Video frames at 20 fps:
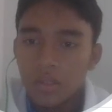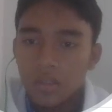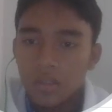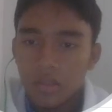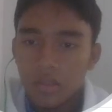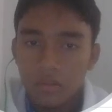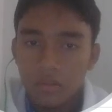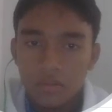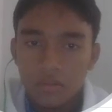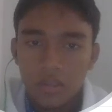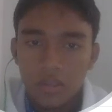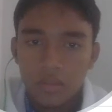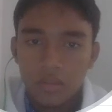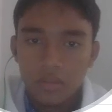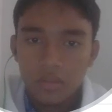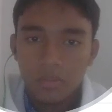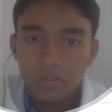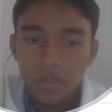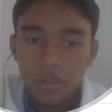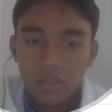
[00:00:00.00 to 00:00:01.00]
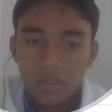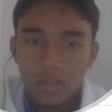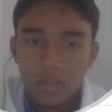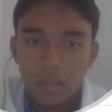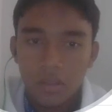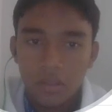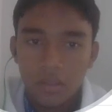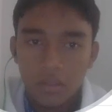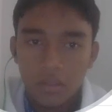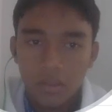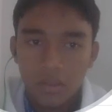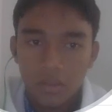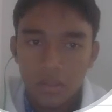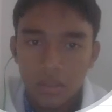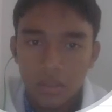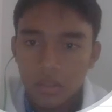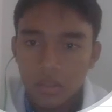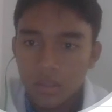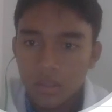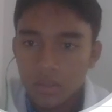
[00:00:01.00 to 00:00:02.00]
Now status bar
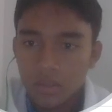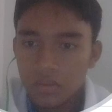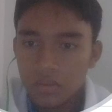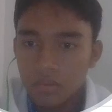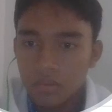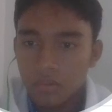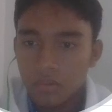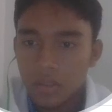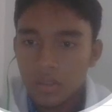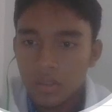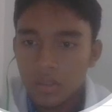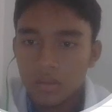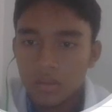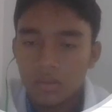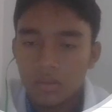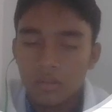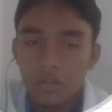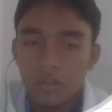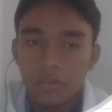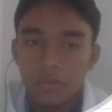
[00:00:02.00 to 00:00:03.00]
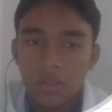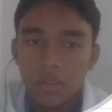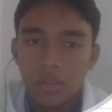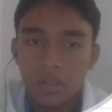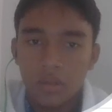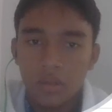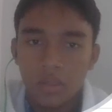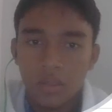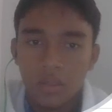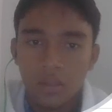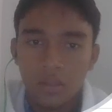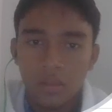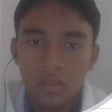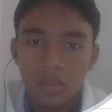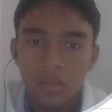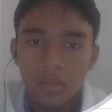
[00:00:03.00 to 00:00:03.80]
is the one showing the